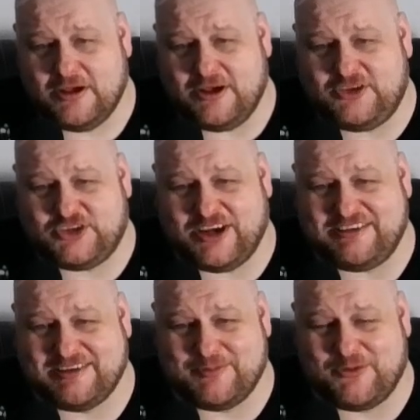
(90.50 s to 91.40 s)
He's
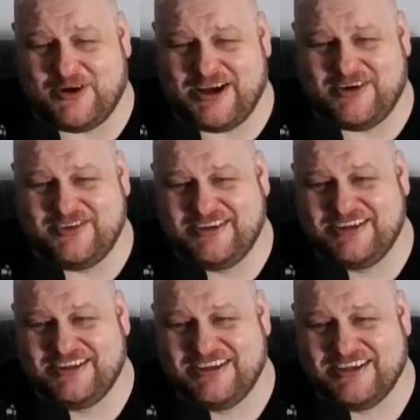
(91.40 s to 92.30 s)
chasing him around.
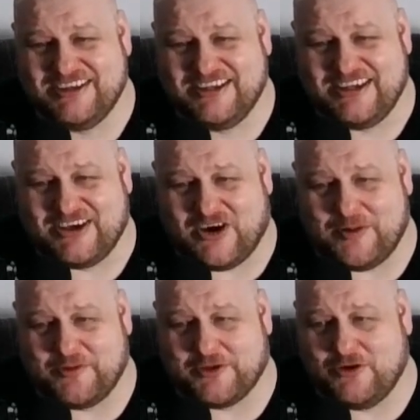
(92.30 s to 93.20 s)
Caught
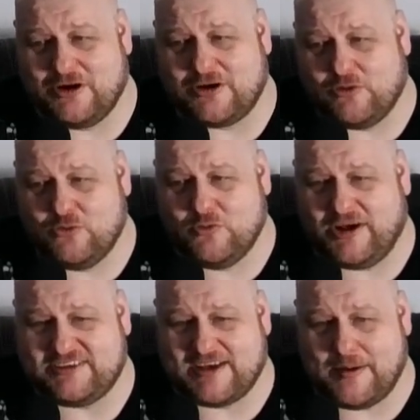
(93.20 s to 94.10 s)
him with a hook. Ooh,
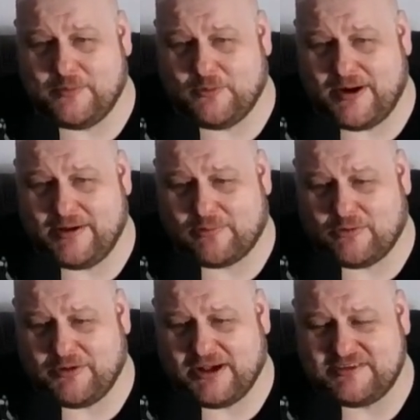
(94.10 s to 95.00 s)
nice combo by
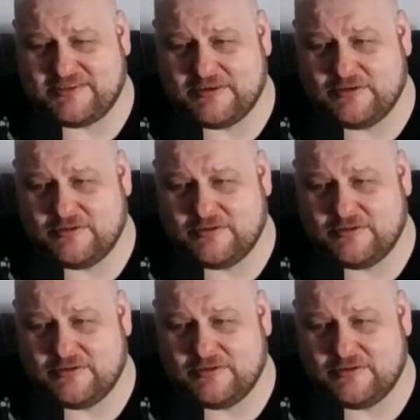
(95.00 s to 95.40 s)
Rodrigues.